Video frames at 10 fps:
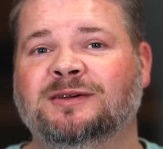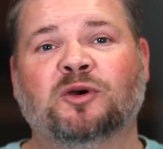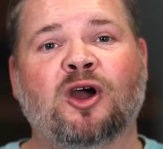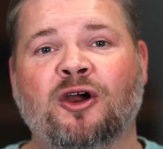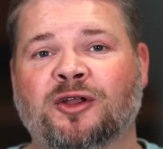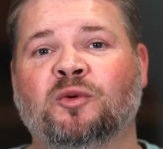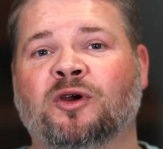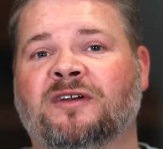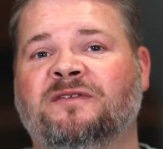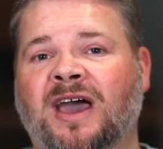We're hard at
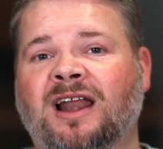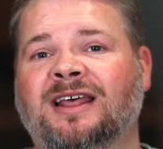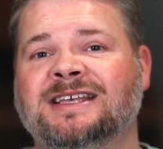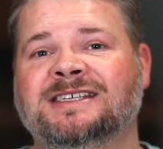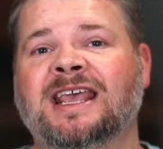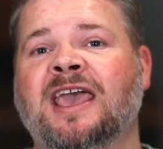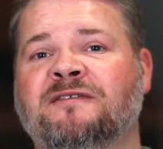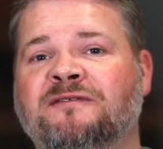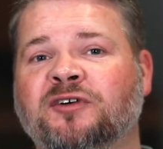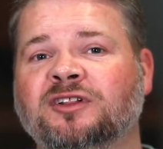work finalizing a
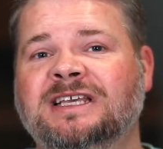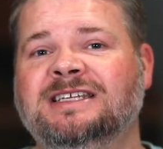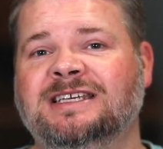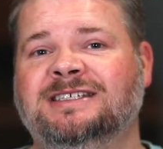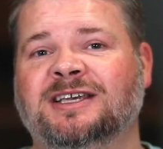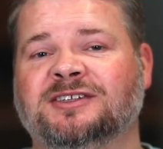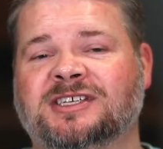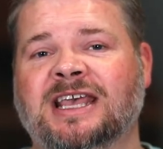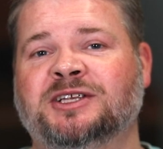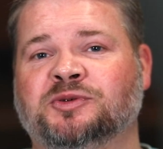fully detailed
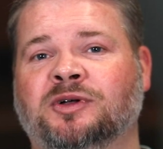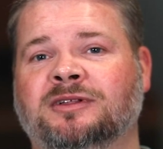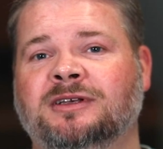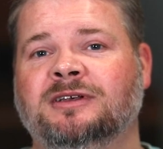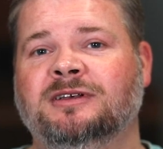schedule,